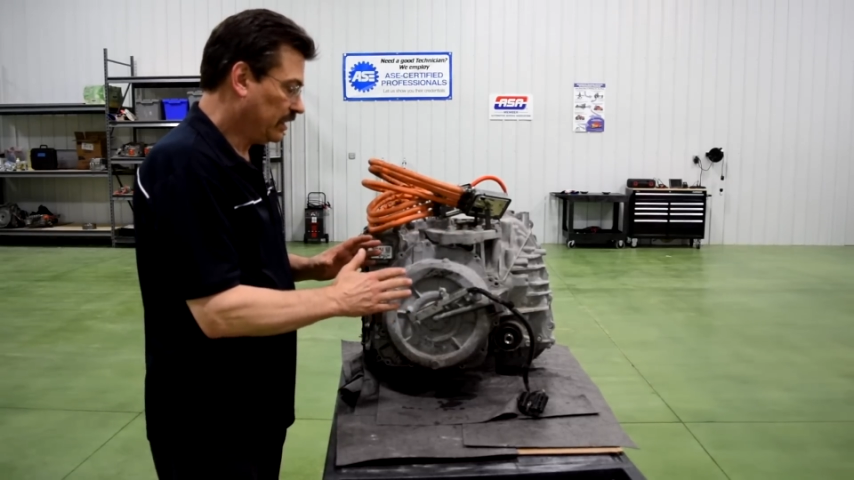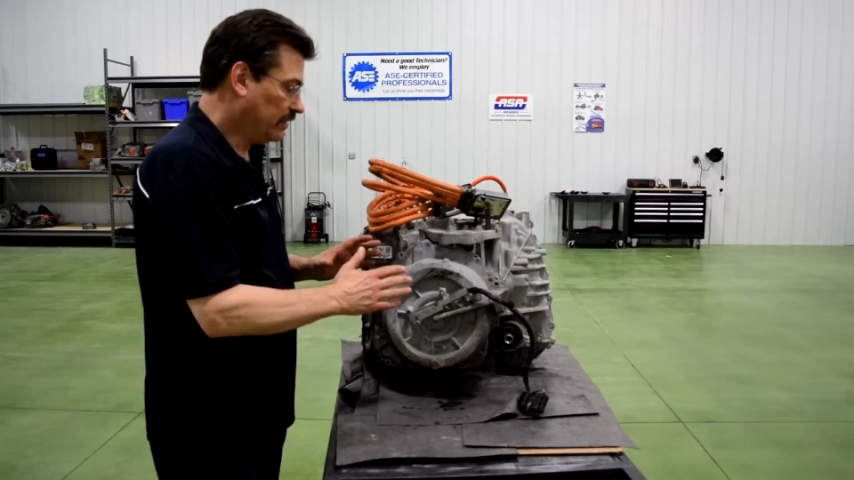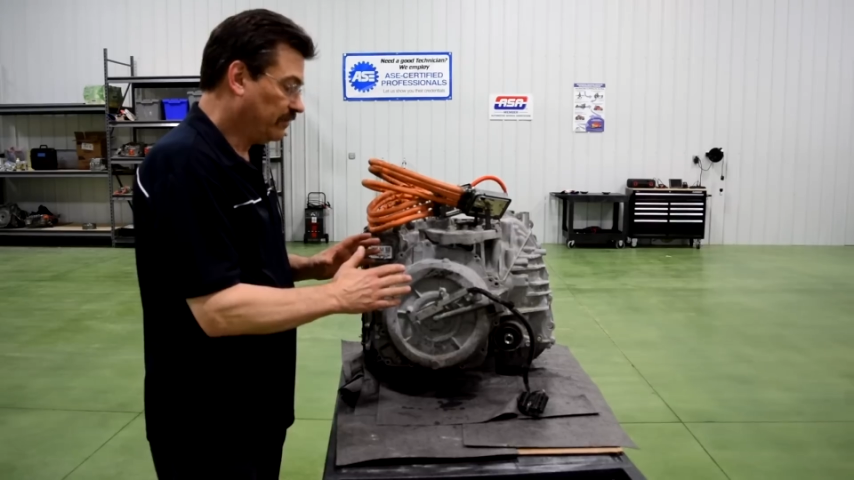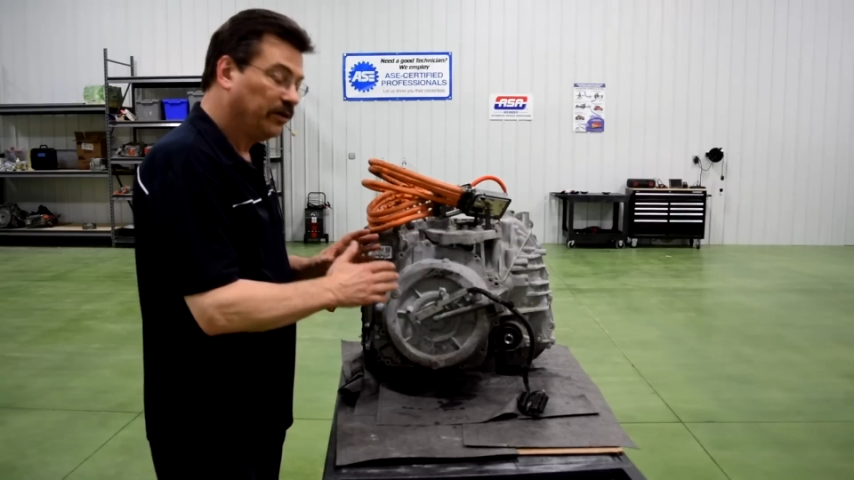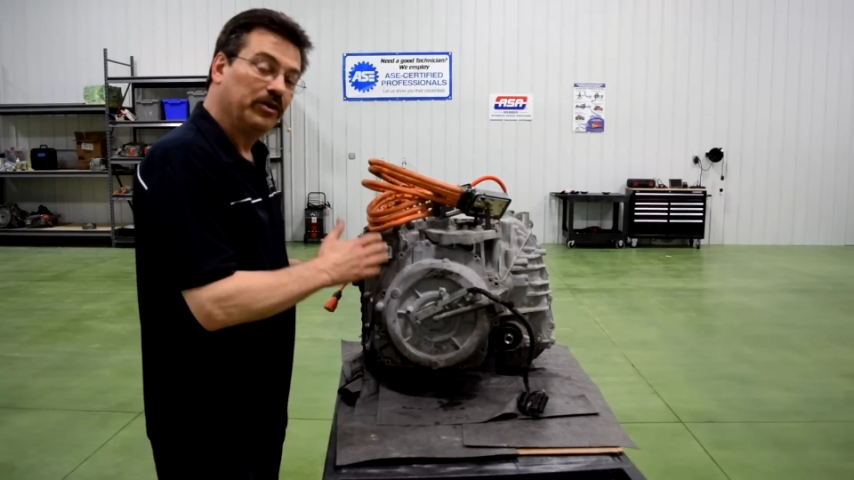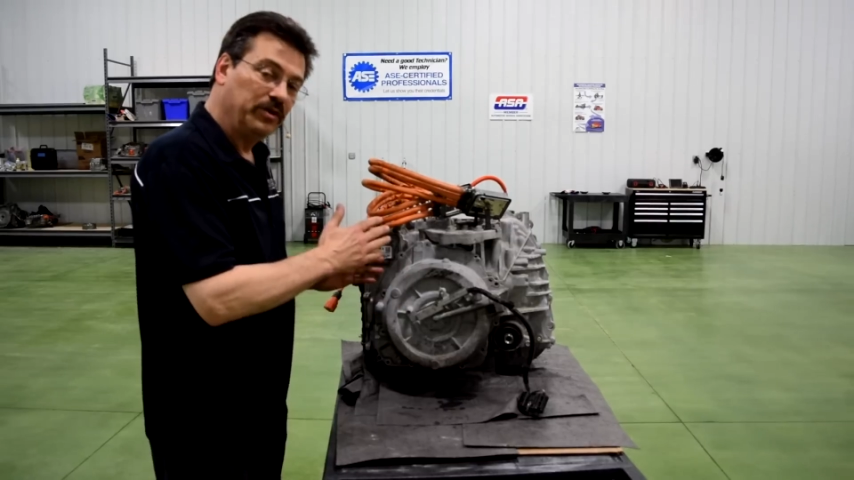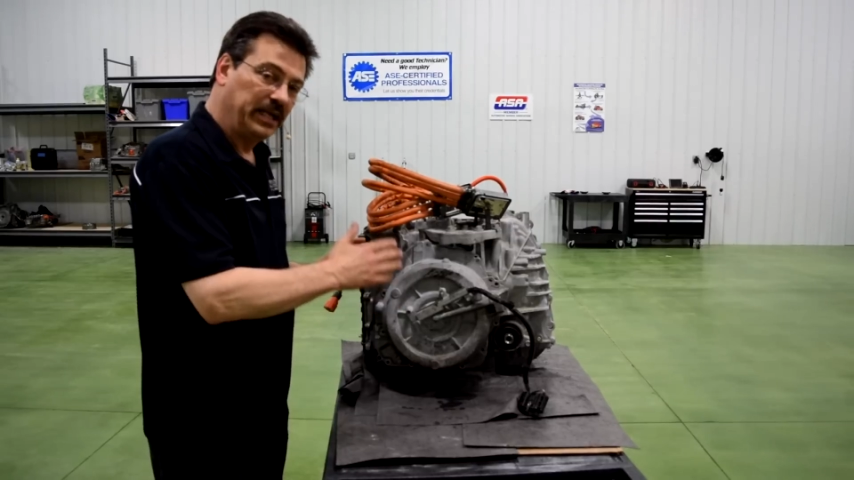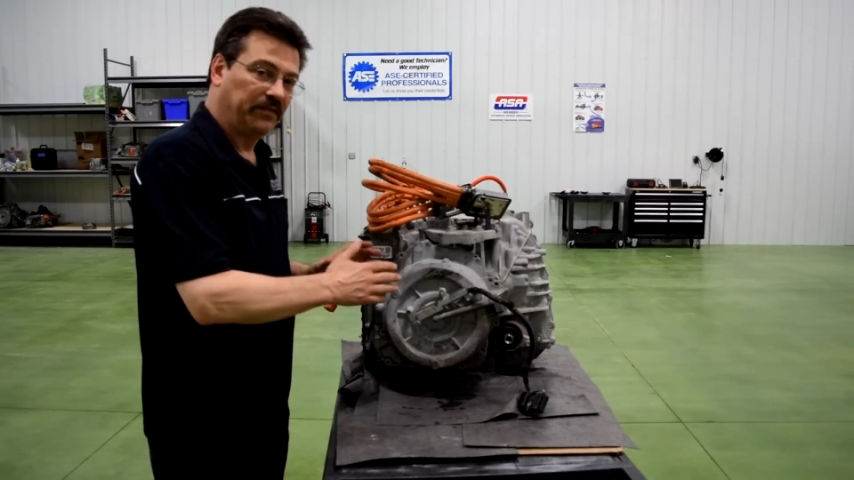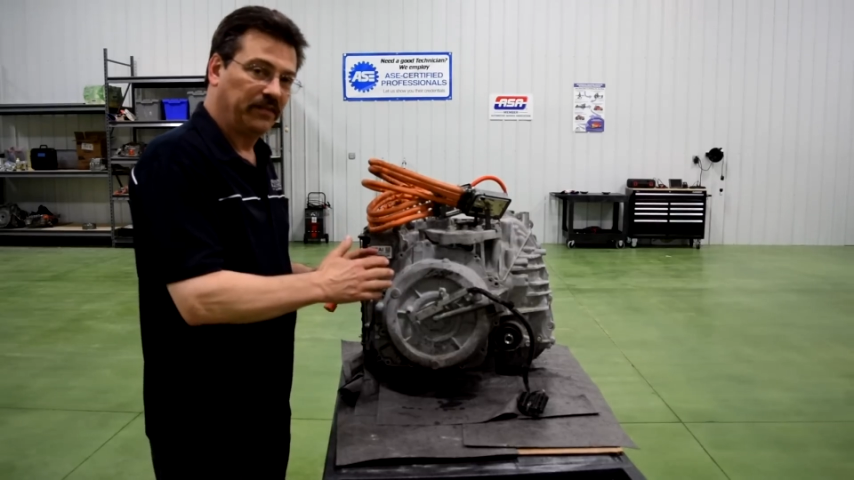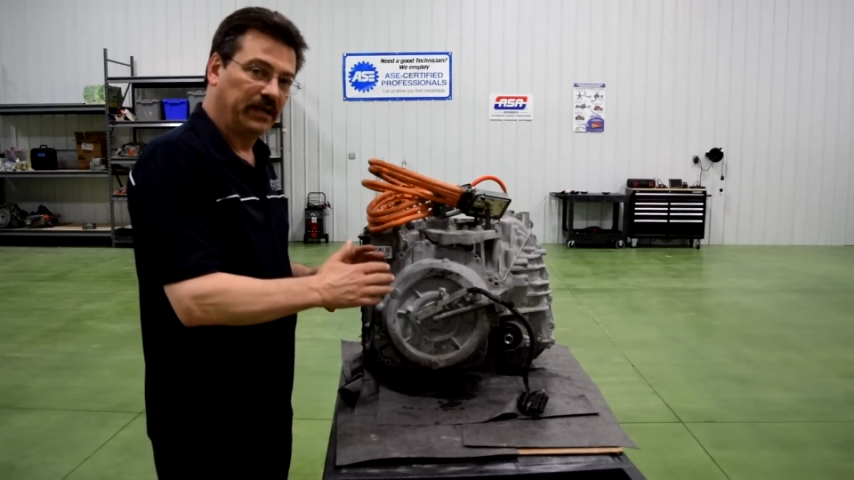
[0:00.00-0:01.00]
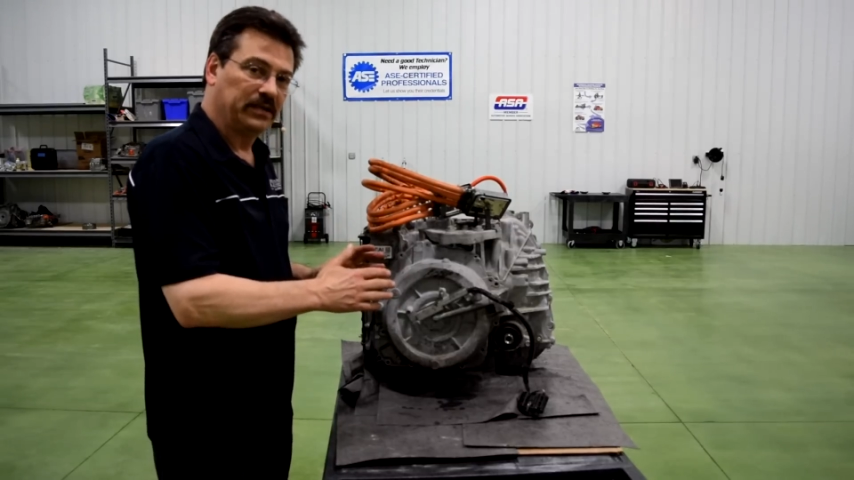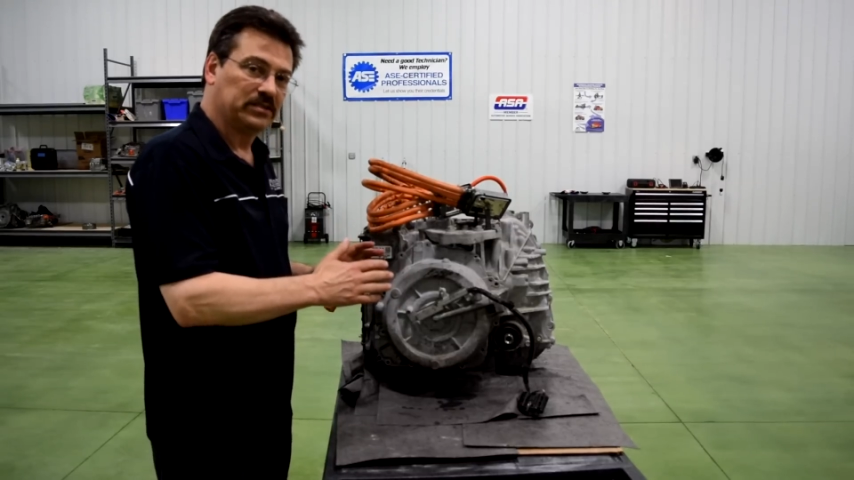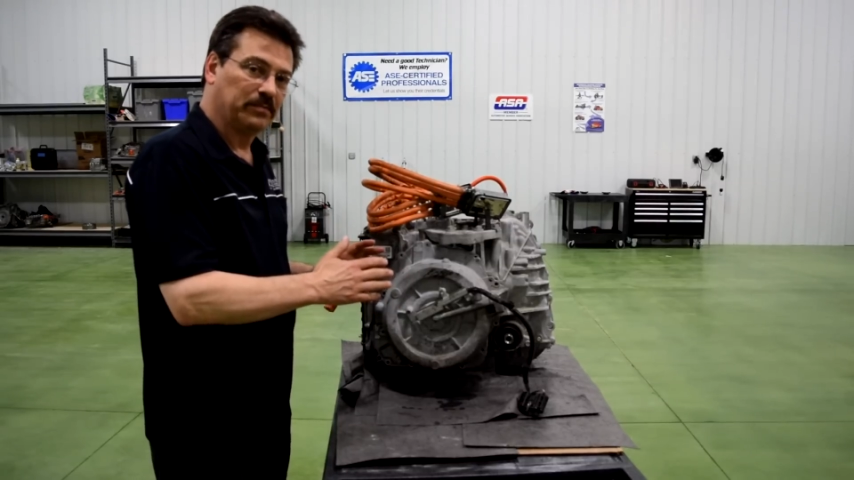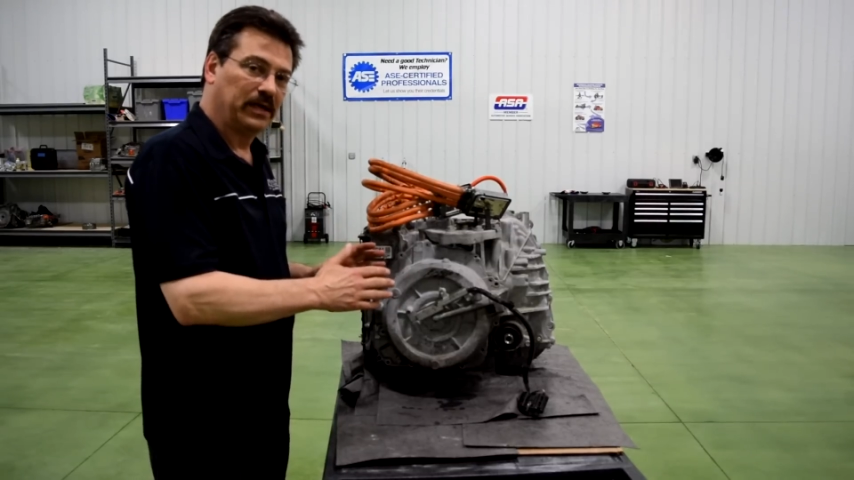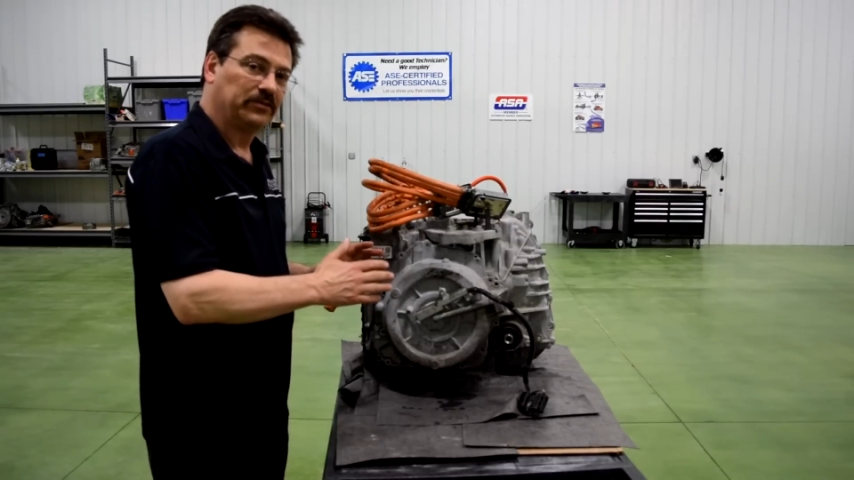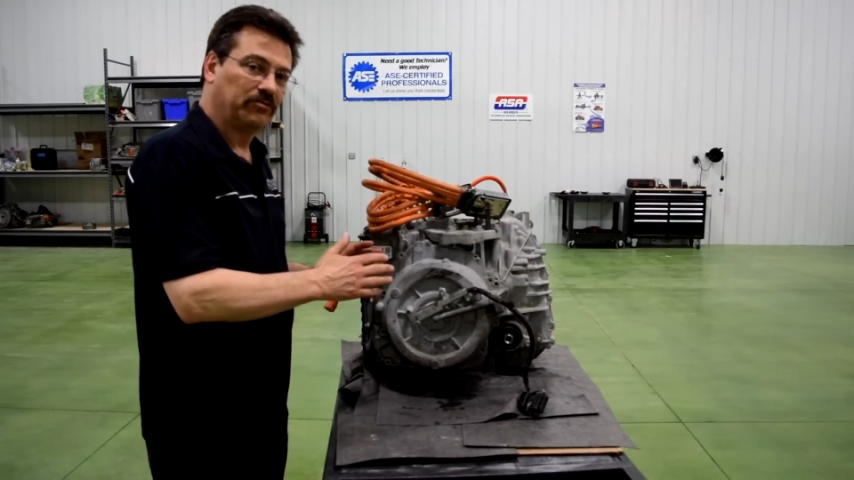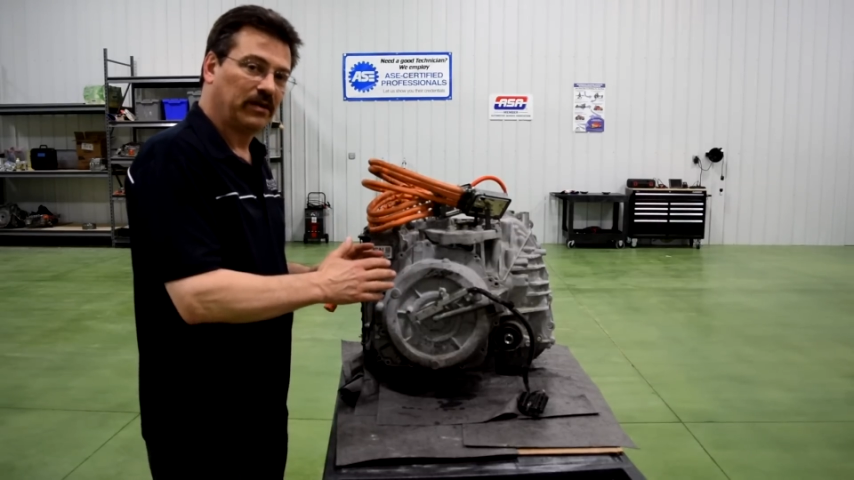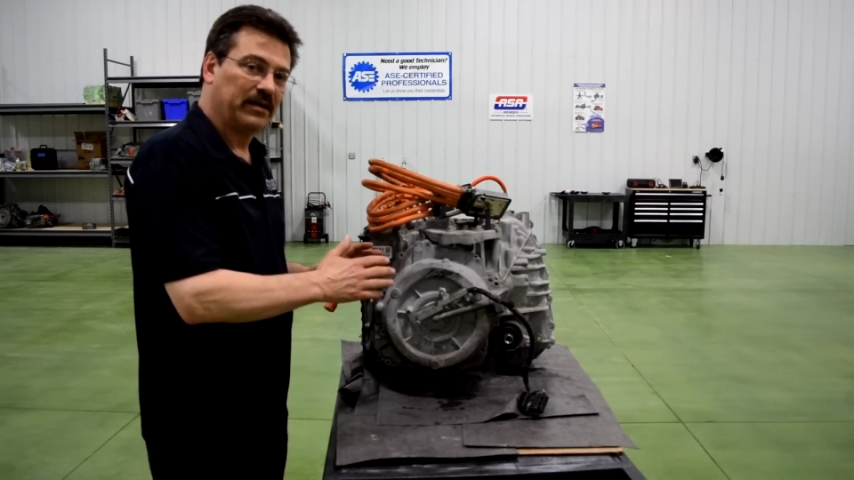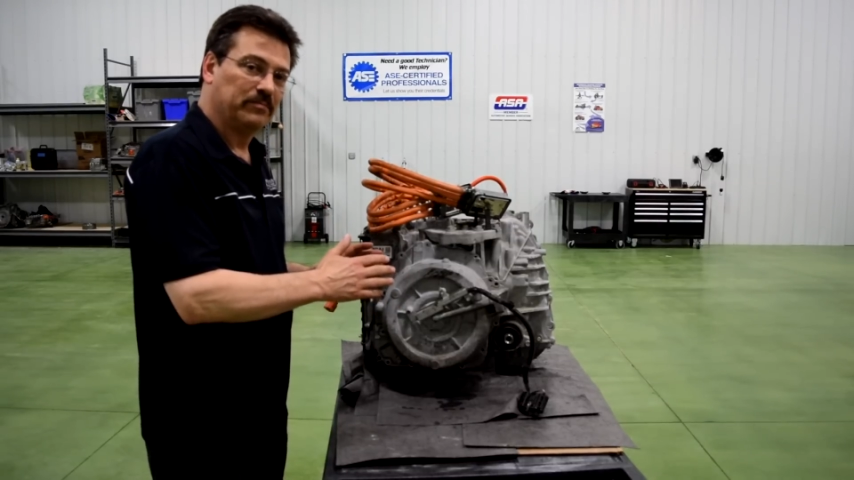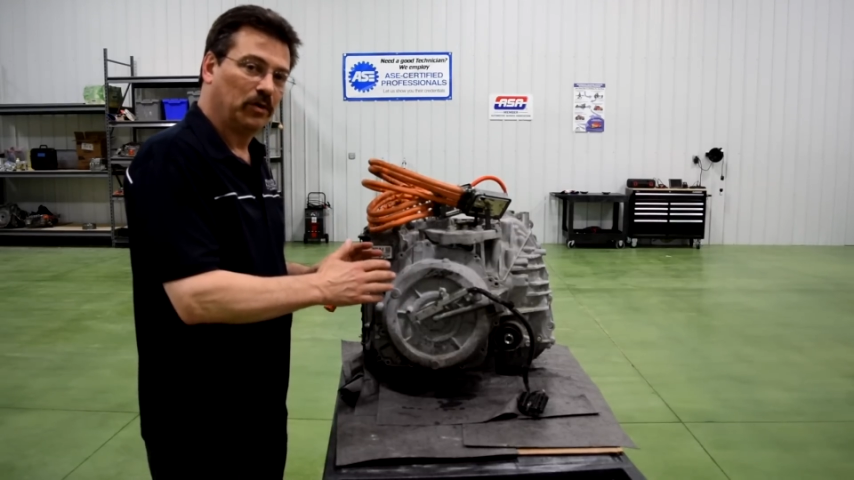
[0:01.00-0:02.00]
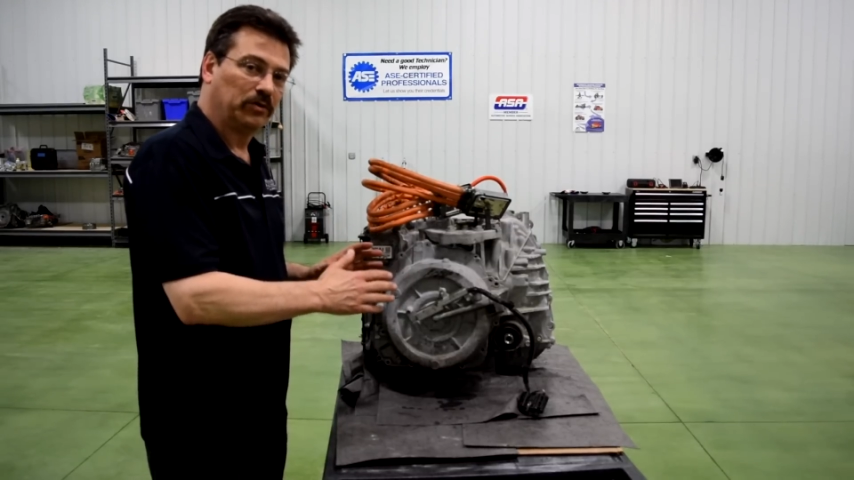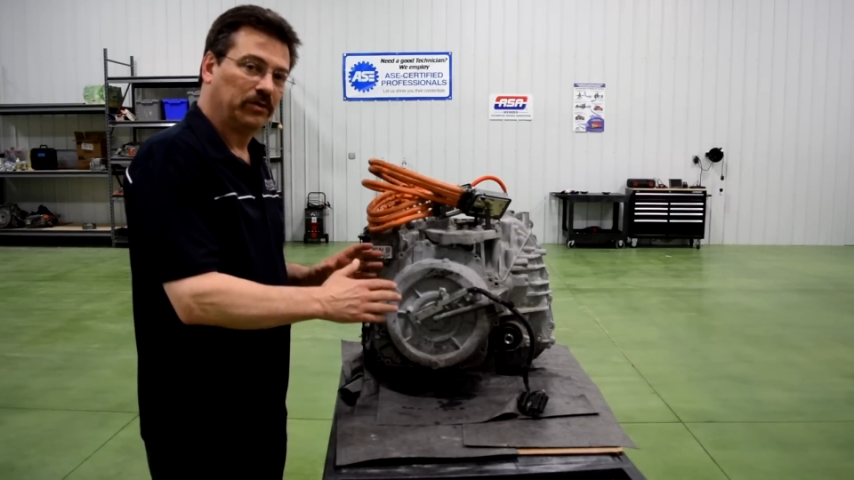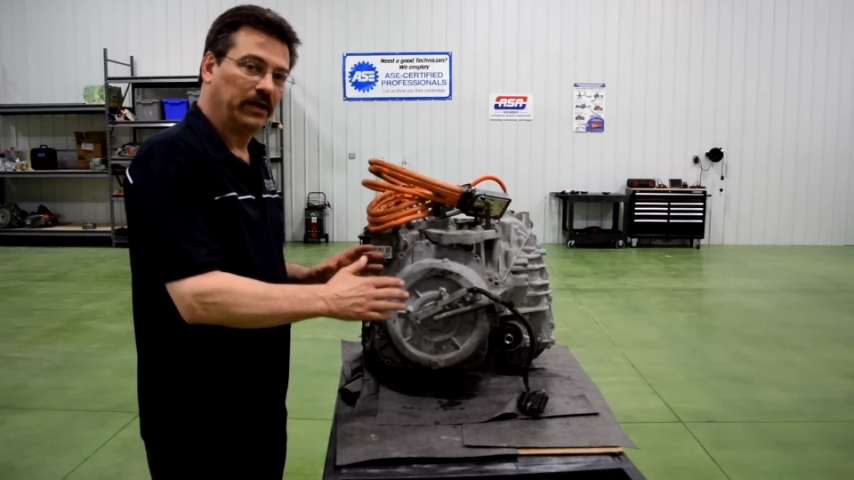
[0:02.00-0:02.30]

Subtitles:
very unique things about the drive motor